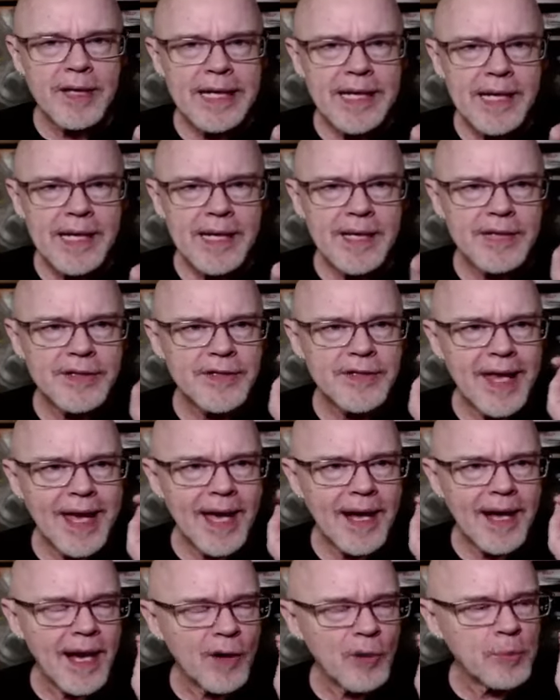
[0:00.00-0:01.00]
is
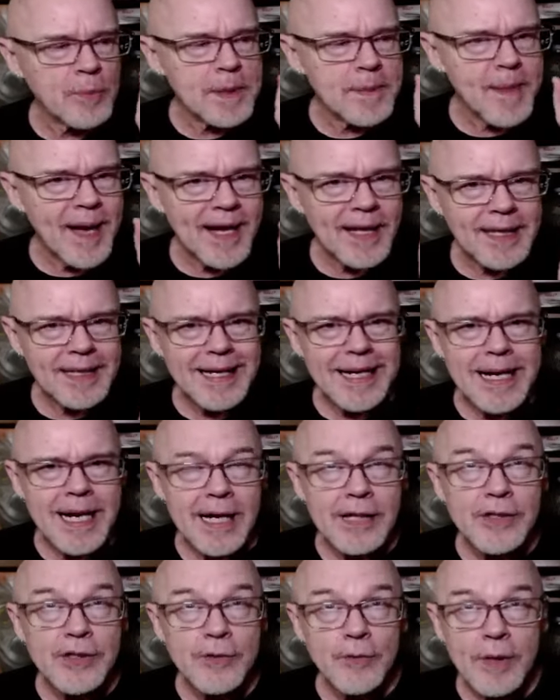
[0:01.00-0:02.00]
that I will be back
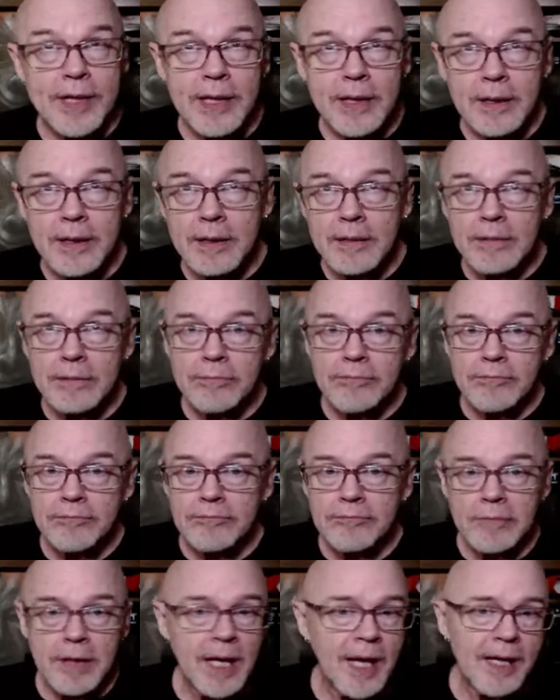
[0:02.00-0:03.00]
next week
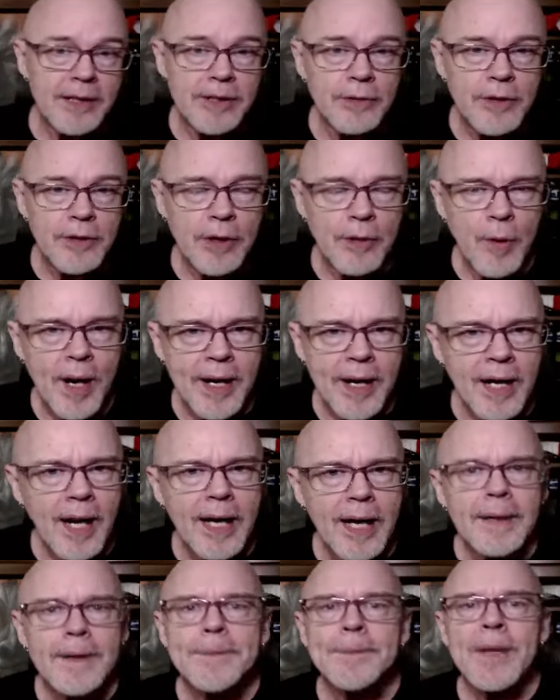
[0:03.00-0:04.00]
yeah, don't know why
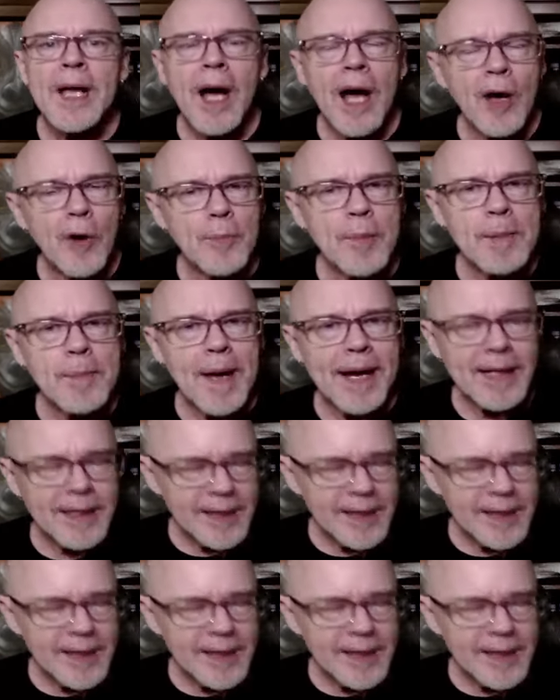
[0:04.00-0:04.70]
not. I will be back